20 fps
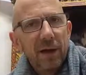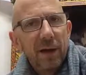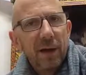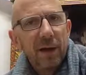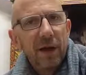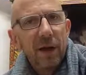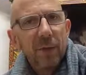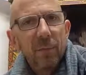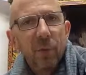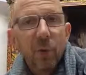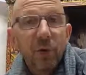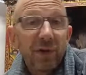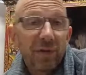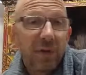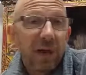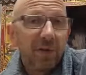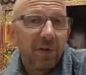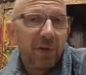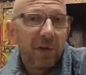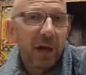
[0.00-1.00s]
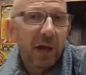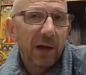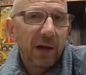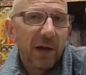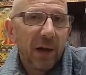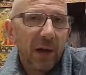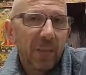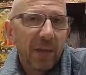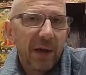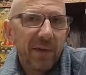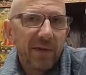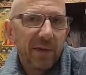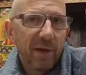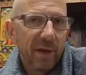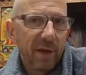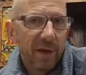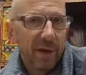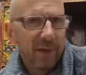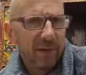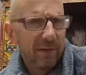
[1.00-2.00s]
Bodhisattva.com has
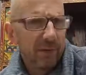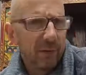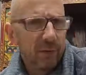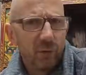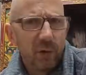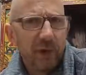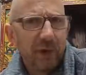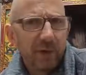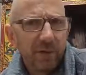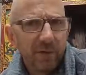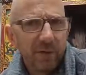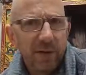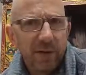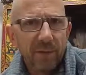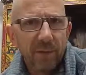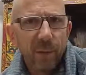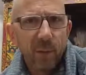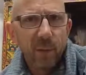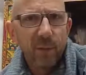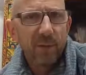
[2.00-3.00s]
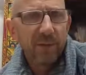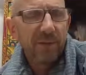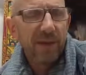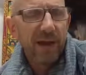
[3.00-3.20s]
a great set of bowls.